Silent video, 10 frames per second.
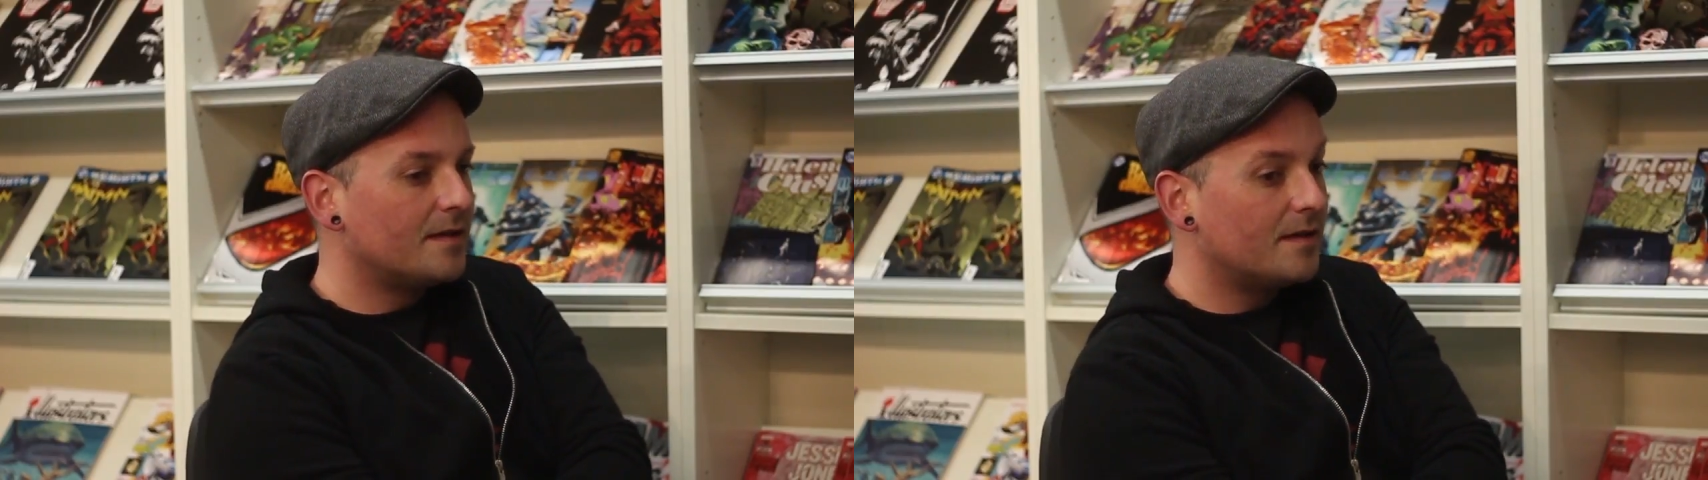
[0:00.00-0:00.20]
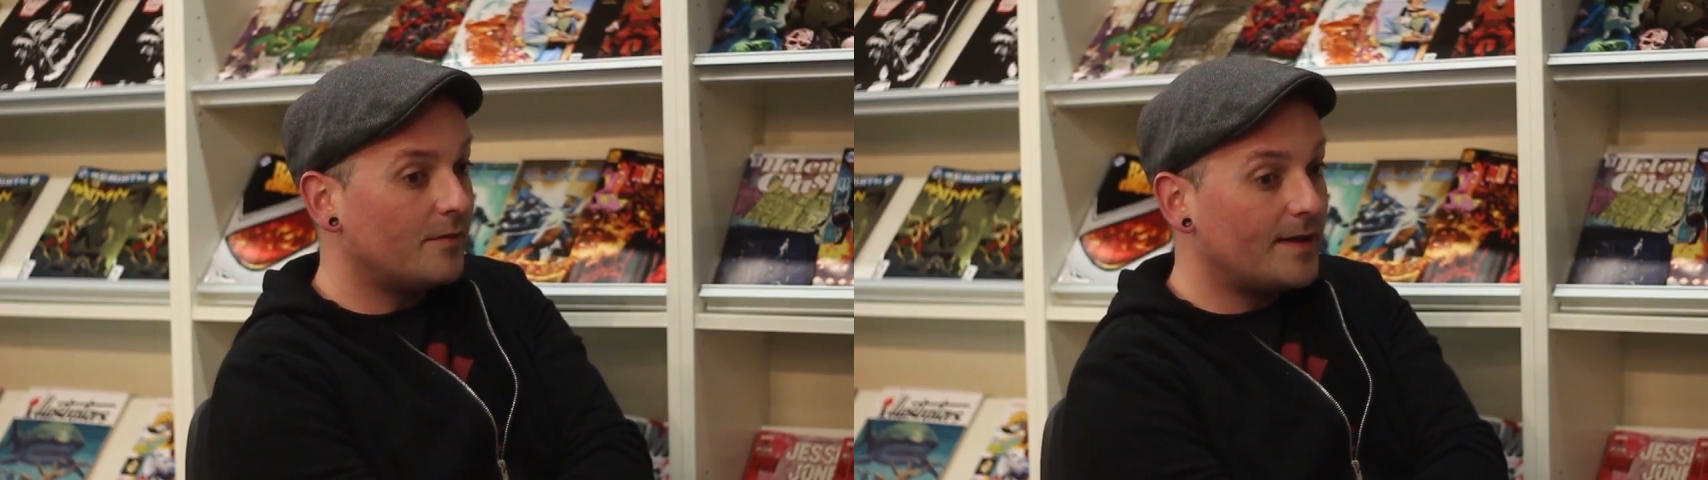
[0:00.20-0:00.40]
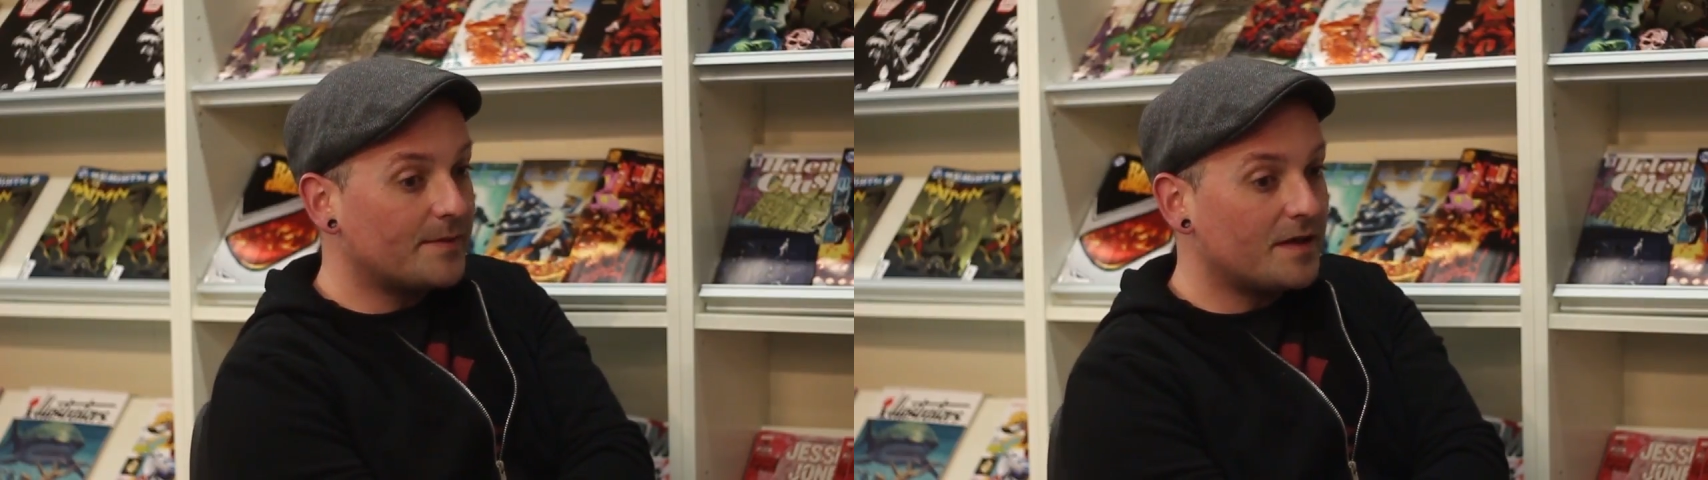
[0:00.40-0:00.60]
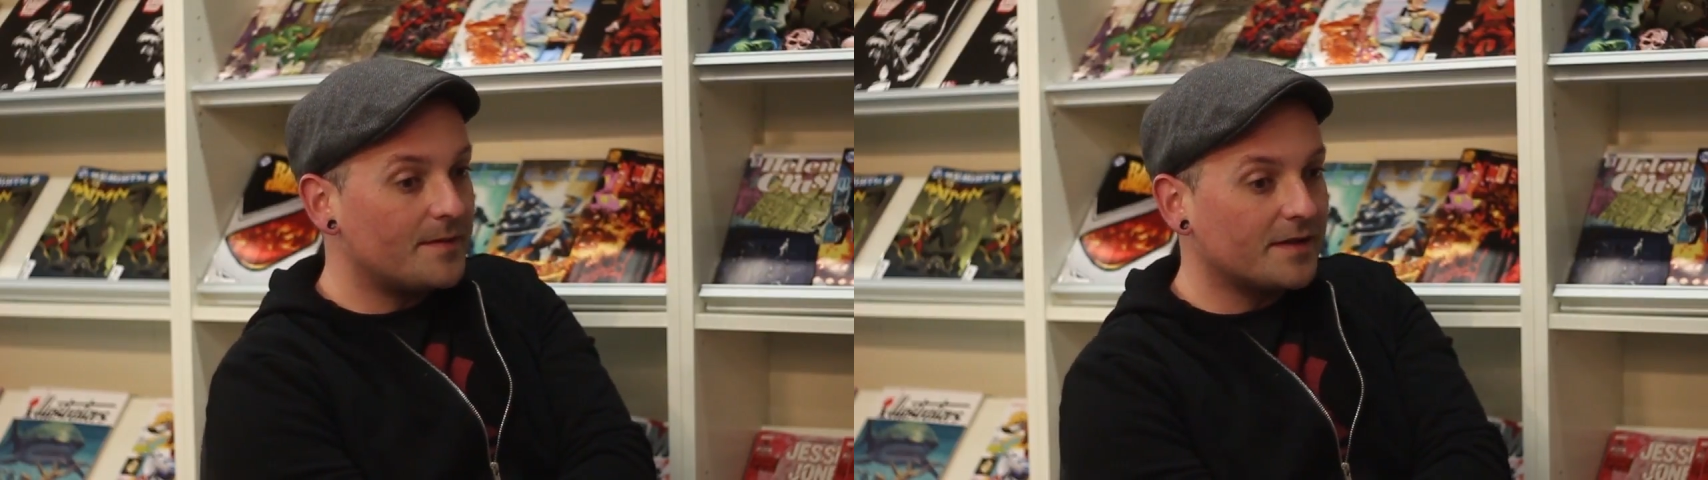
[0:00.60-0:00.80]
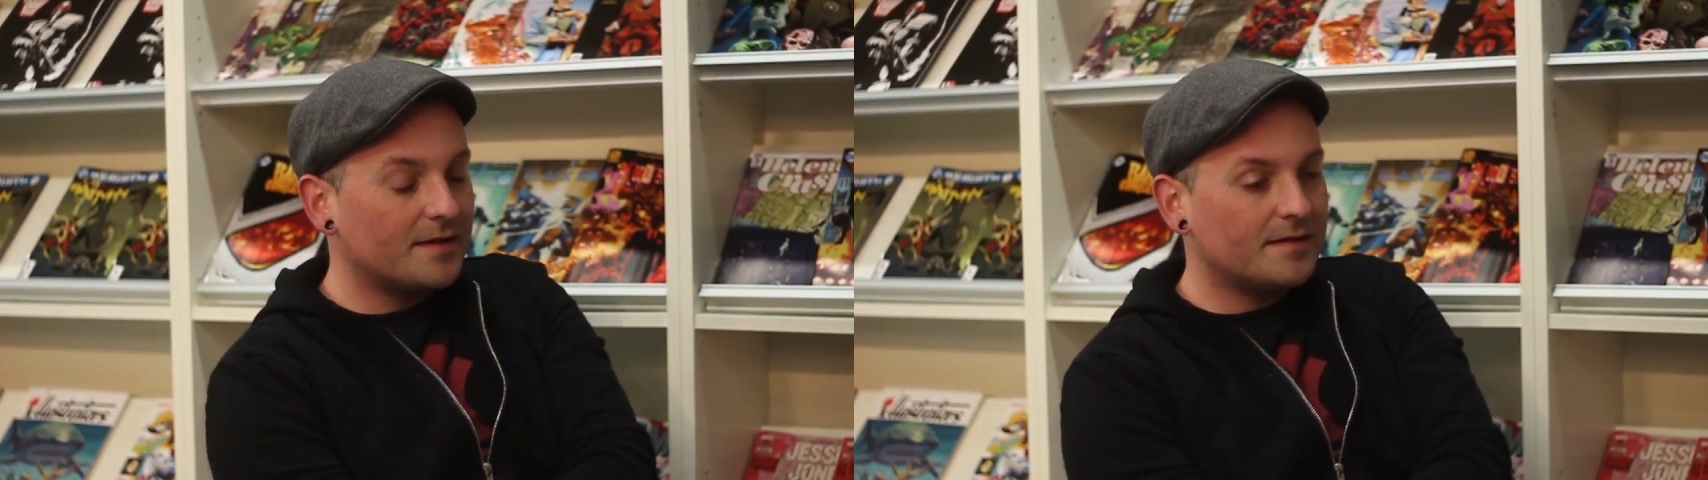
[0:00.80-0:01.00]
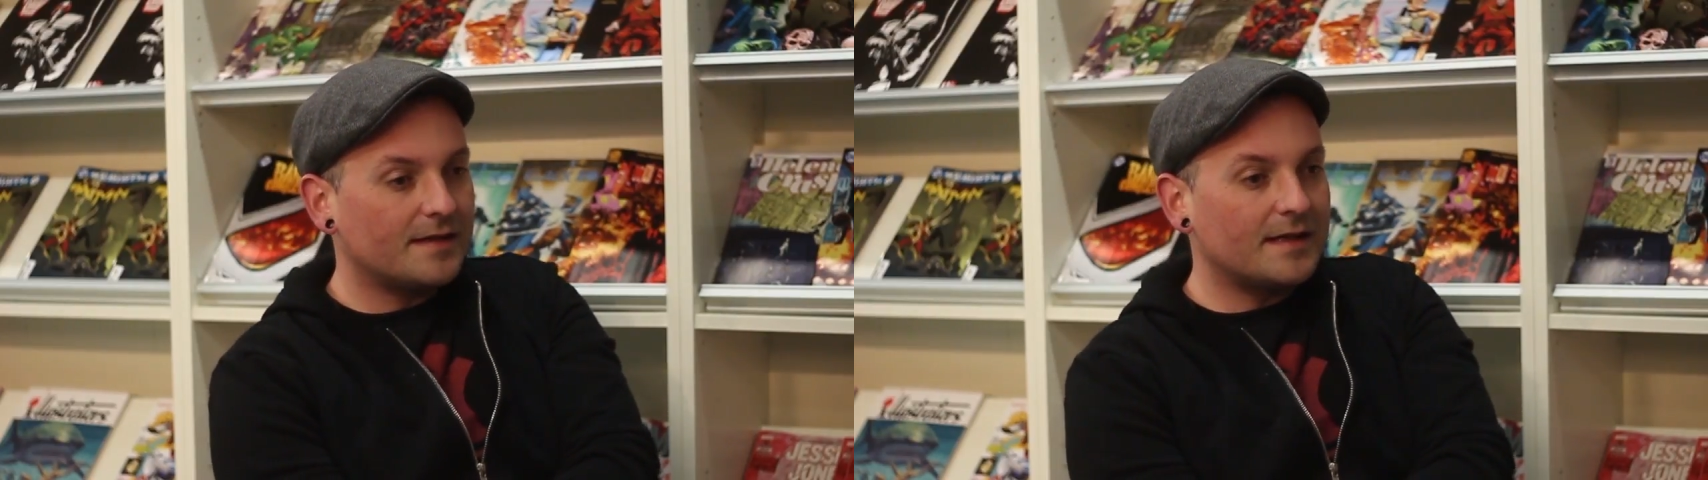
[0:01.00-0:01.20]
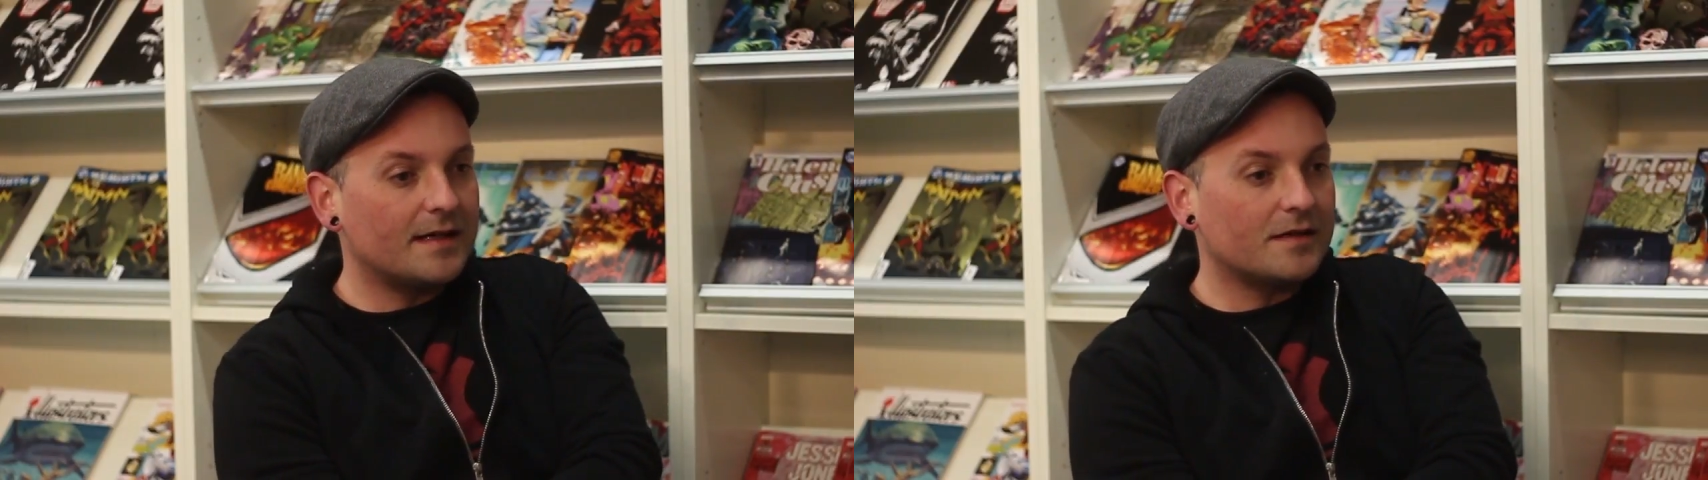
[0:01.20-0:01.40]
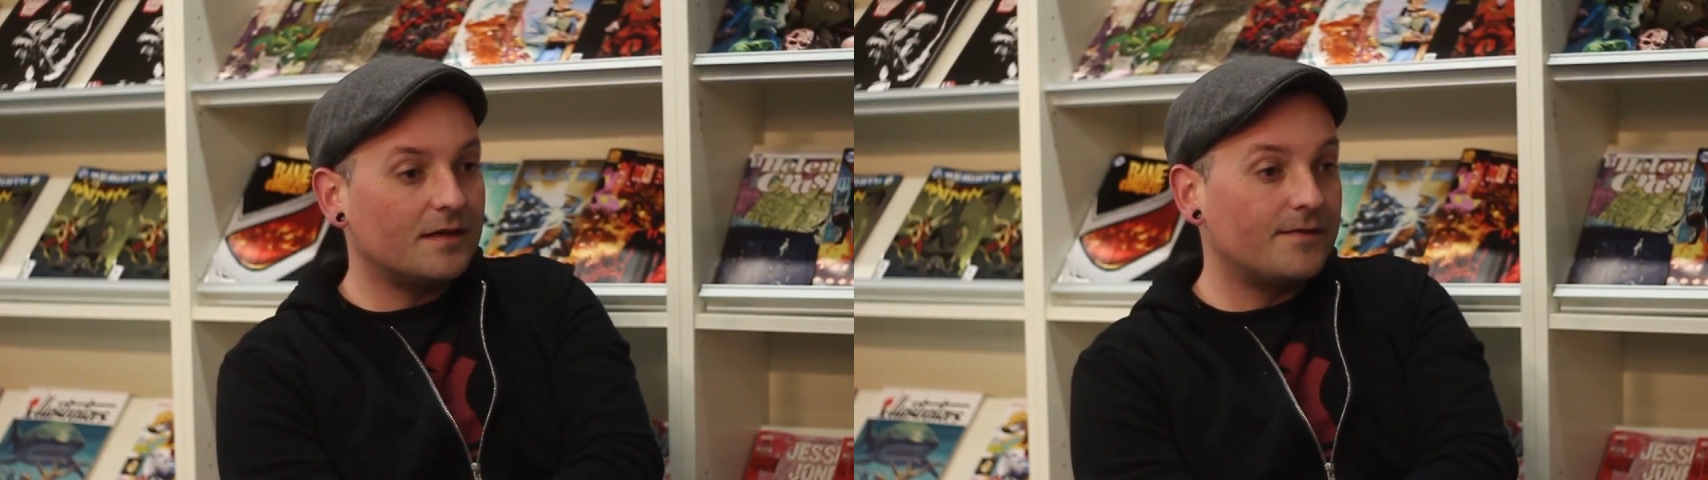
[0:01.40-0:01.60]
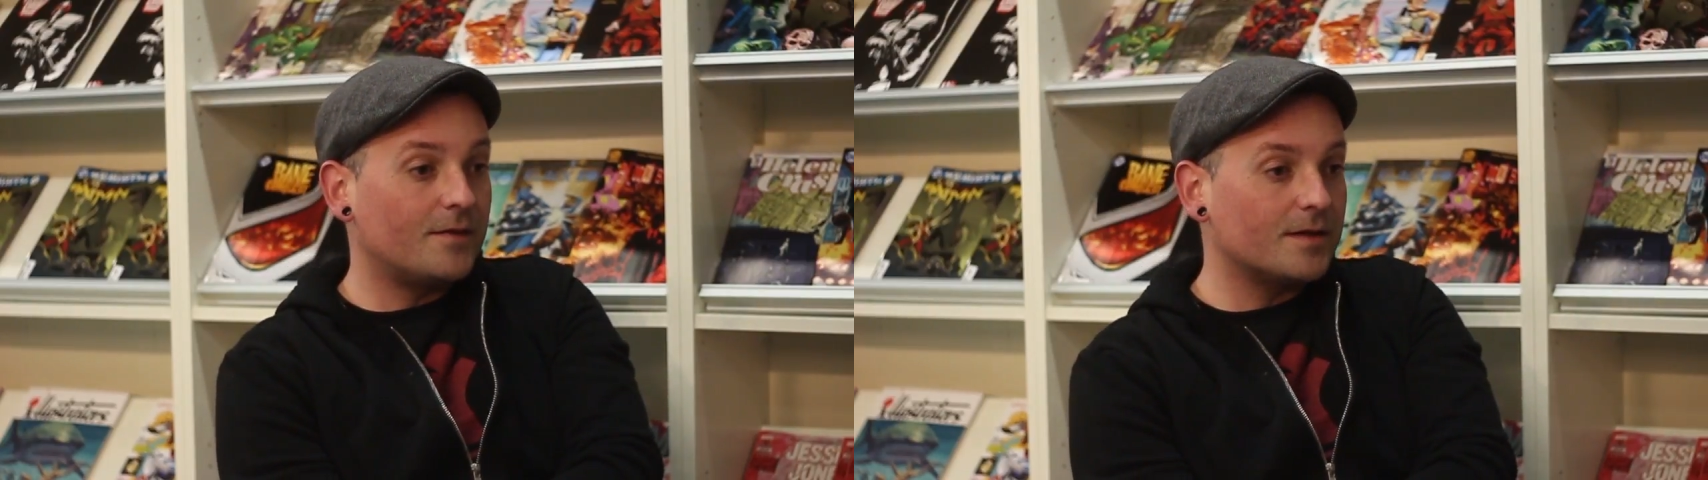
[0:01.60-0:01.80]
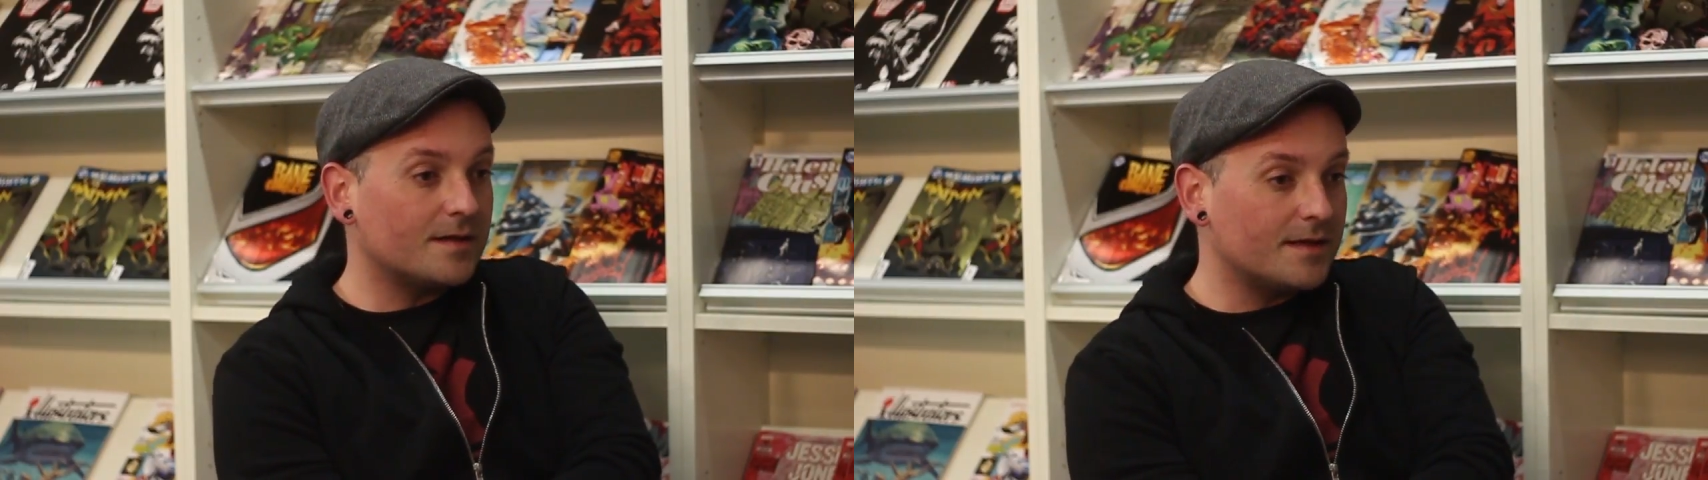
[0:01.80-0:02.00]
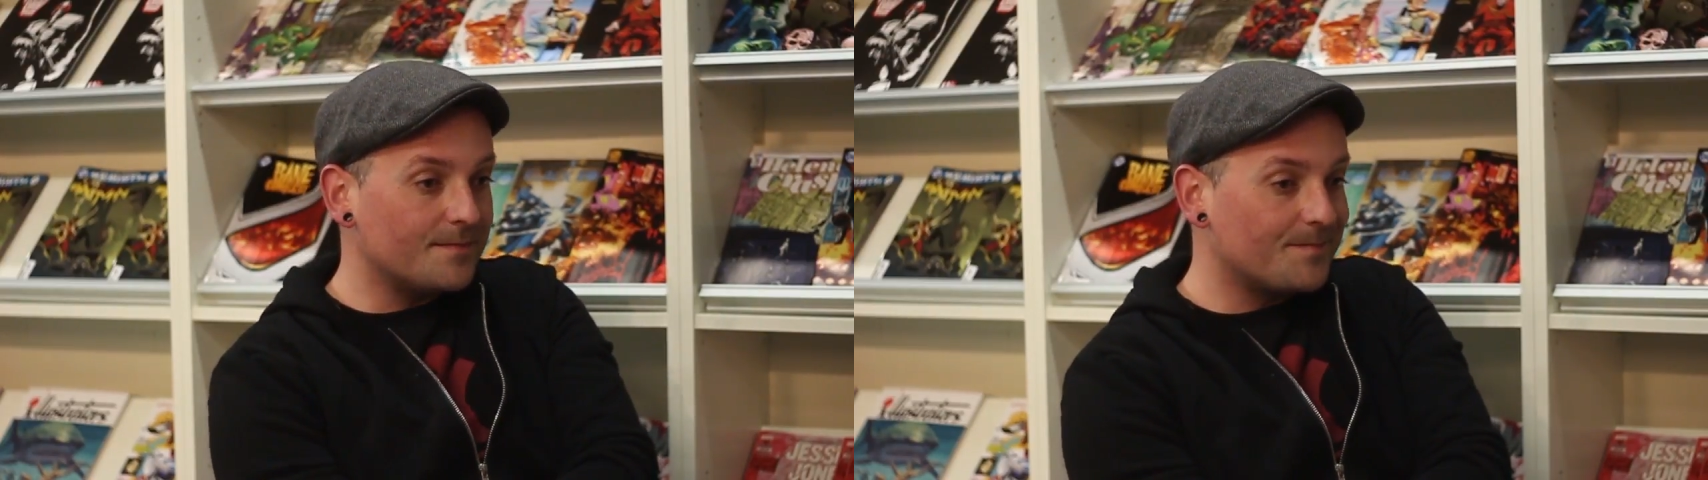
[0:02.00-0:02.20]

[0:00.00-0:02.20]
a webcomic called Fortnite.